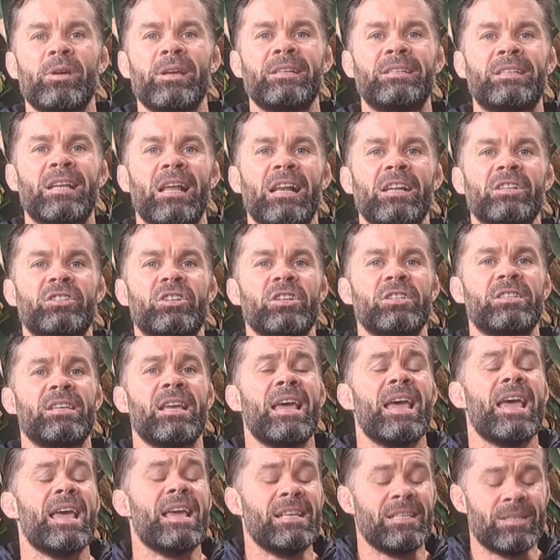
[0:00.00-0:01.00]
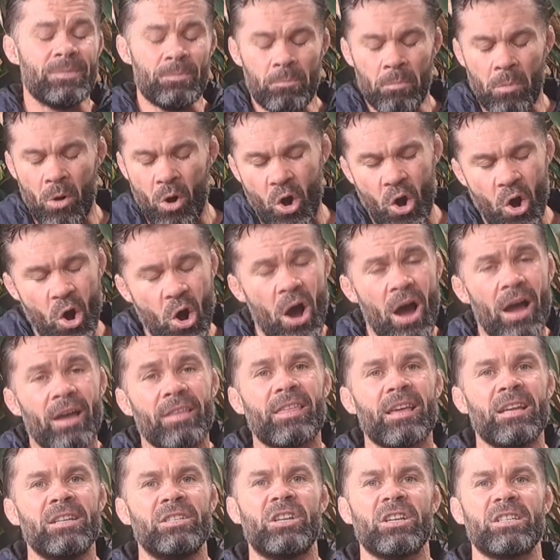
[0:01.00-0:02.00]
intelligence is more
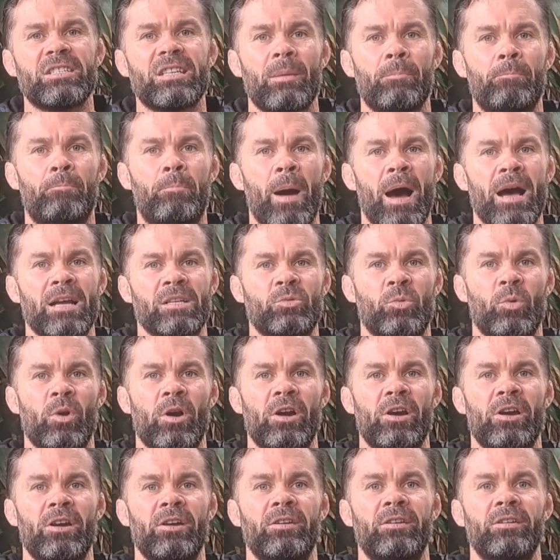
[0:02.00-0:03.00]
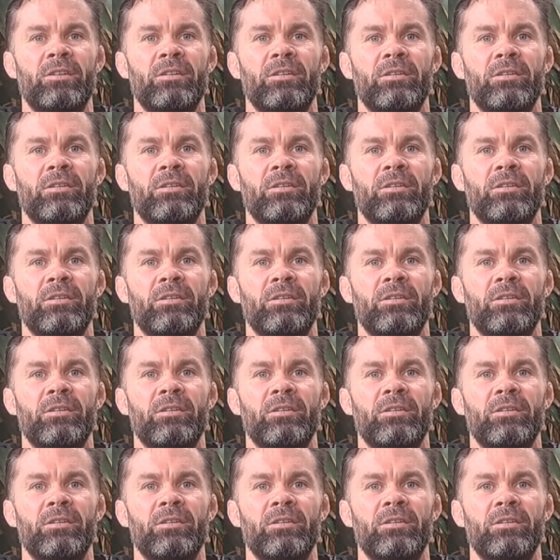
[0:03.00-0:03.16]
than just a buzzword.